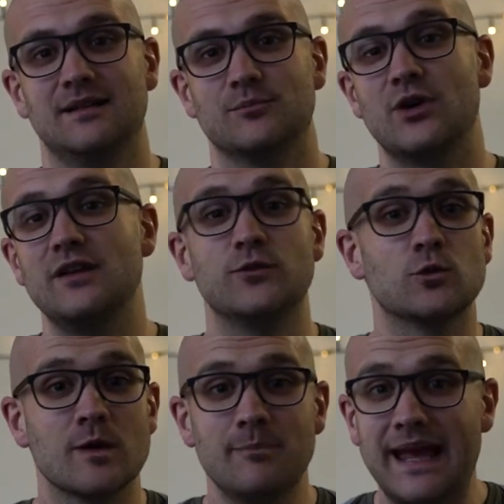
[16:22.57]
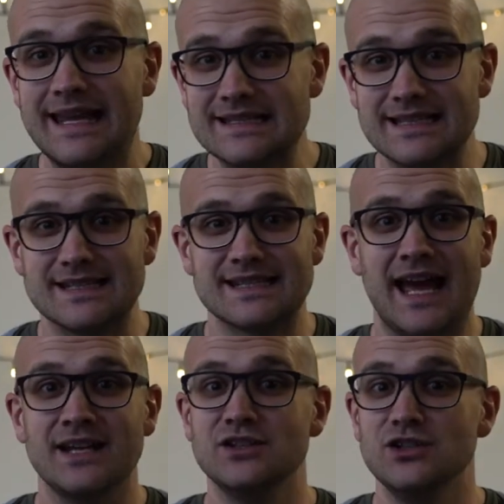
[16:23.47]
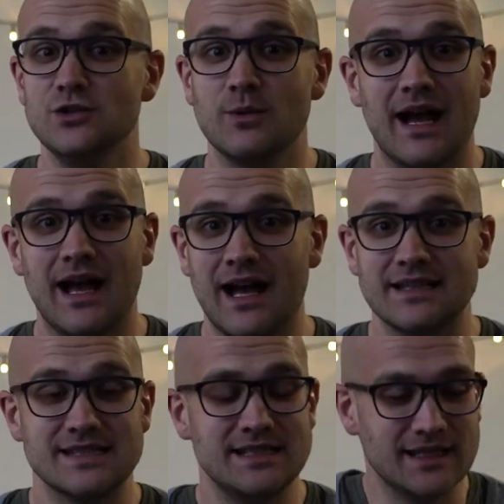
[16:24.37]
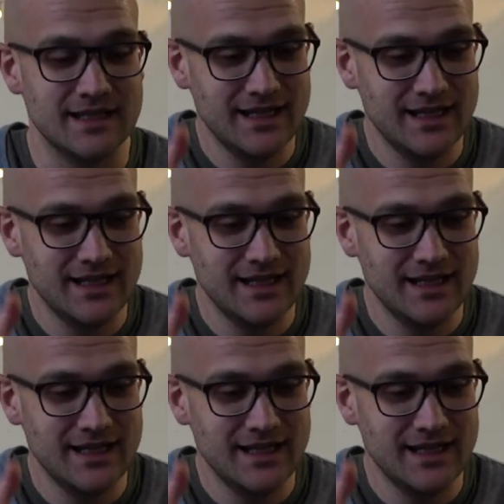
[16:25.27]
Pray for repentance and new hearts in